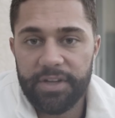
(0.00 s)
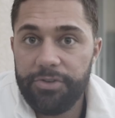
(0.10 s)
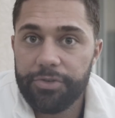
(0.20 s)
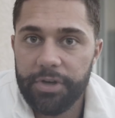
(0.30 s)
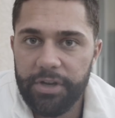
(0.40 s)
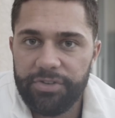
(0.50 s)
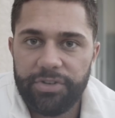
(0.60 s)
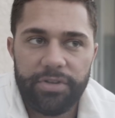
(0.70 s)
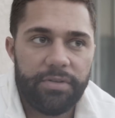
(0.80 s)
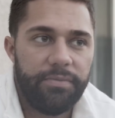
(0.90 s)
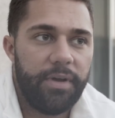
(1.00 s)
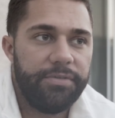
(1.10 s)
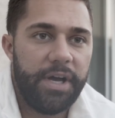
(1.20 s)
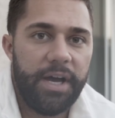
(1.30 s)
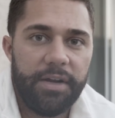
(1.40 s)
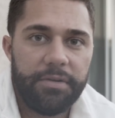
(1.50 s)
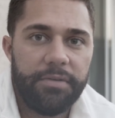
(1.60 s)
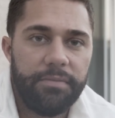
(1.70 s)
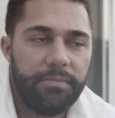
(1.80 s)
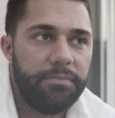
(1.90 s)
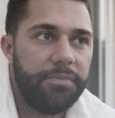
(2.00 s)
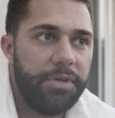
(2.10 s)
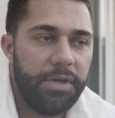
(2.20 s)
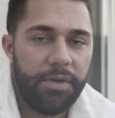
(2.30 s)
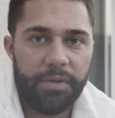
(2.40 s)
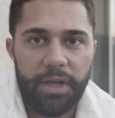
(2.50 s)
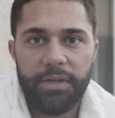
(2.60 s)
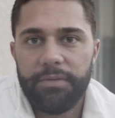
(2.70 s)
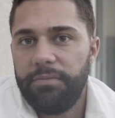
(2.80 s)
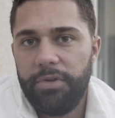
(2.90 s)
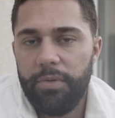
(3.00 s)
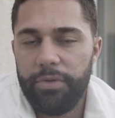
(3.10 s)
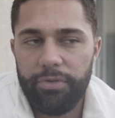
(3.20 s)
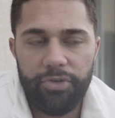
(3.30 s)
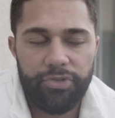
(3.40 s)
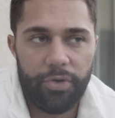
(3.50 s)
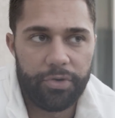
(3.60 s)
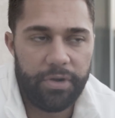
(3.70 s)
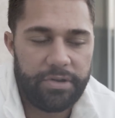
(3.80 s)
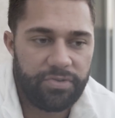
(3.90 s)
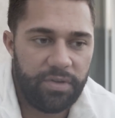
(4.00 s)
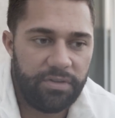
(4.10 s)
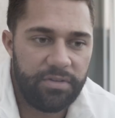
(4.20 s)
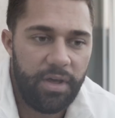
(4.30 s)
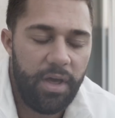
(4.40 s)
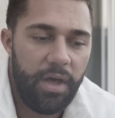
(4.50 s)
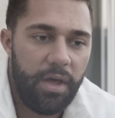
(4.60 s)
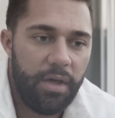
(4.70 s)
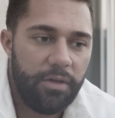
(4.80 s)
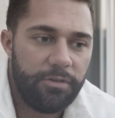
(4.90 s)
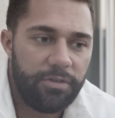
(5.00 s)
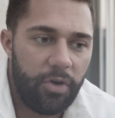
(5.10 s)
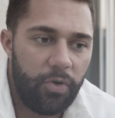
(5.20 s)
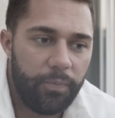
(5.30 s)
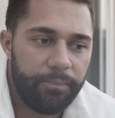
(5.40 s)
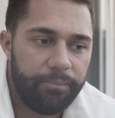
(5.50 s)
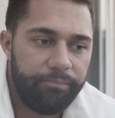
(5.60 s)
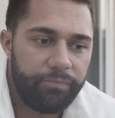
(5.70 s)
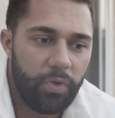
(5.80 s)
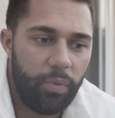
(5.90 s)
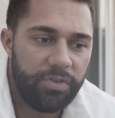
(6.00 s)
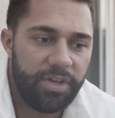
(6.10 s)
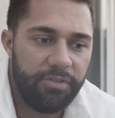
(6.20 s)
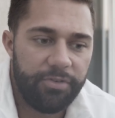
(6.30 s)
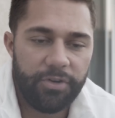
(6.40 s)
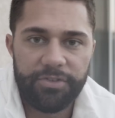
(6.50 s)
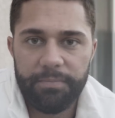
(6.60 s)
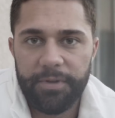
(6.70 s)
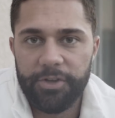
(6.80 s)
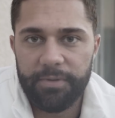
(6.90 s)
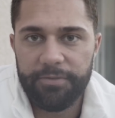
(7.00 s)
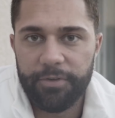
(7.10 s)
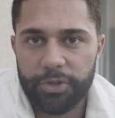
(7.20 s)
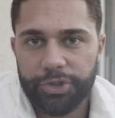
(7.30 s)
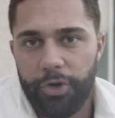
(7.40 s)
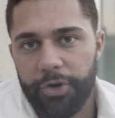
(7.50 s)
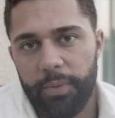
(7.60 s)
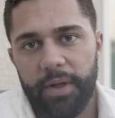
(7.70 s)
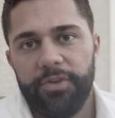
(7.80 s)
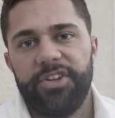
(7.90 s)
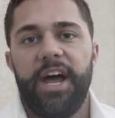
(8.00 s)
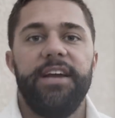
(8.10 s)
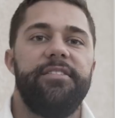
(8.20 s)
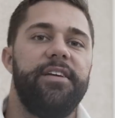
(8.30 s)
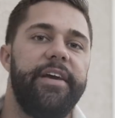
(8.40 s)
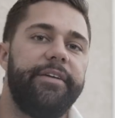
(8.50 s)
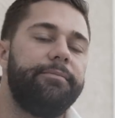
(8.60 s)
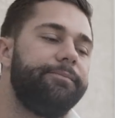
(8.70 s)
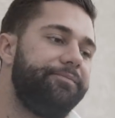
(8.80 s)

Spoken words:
injuries. I've had, like 2 or 3 shoulder injuries. So once I first impinged my first shoulder when I was 19,